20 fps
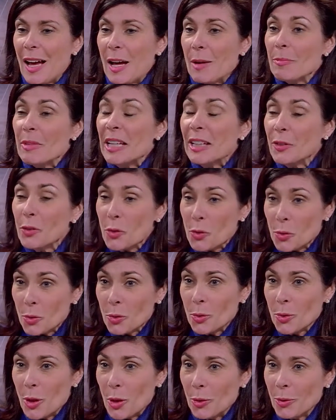in the
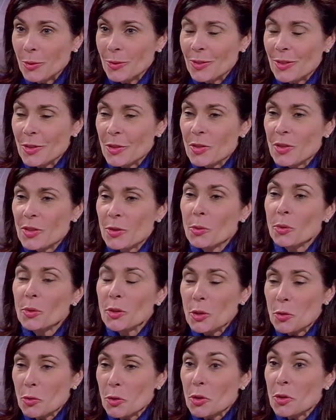school code, school
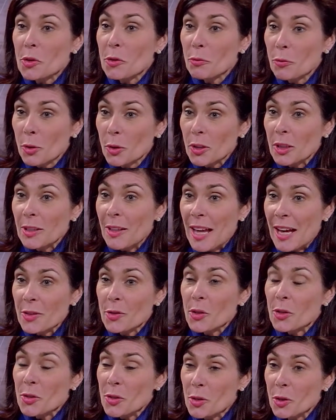districts of the fourth class
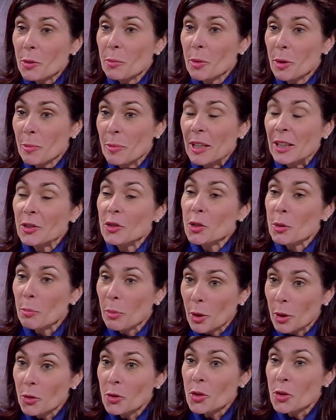are still permitted to
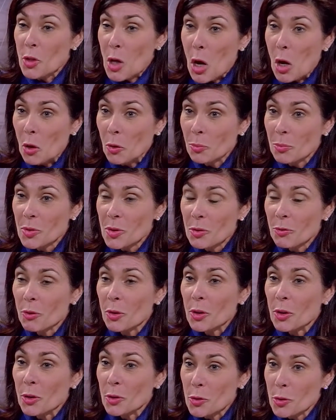purchase homes
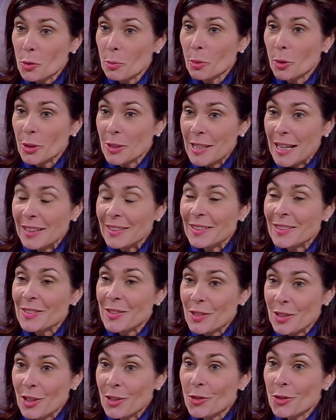for their
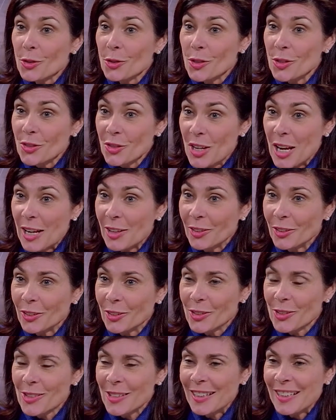superintendents, teachers, and
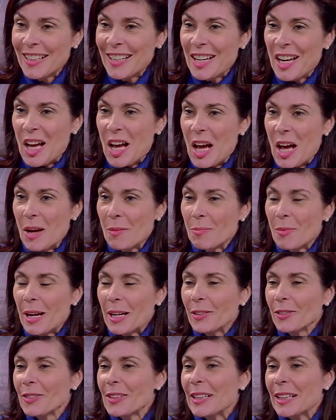janitors. I
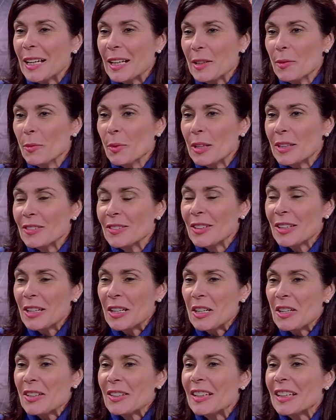don't think anyone
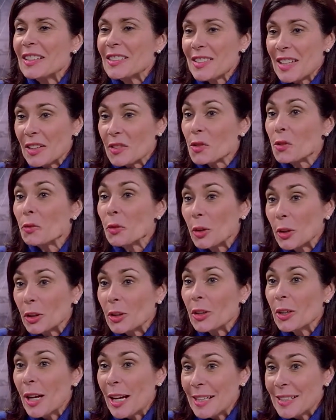thinks that's a really
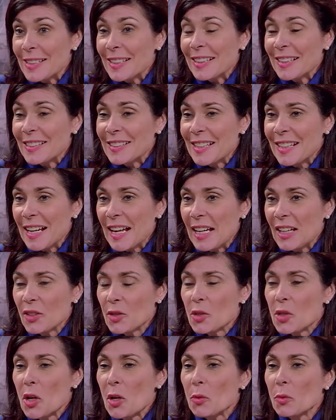good idea today.
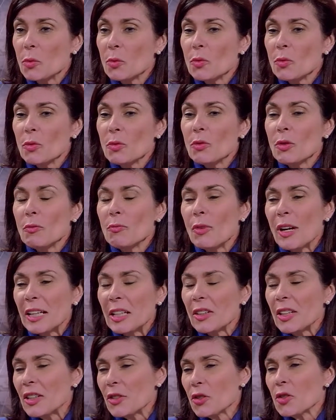So
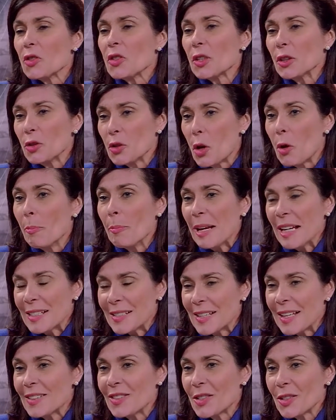regulations that don't make
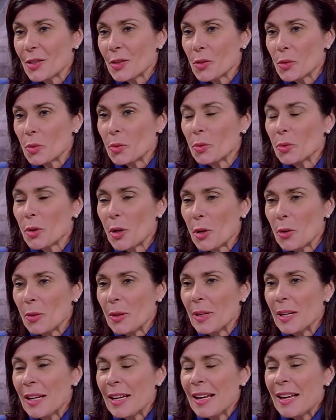sense in the school
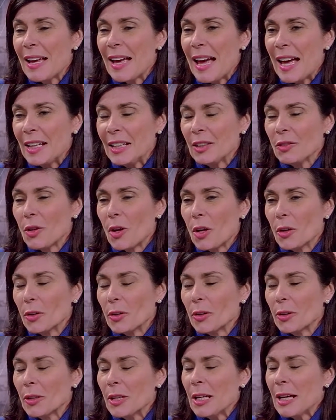code any longer,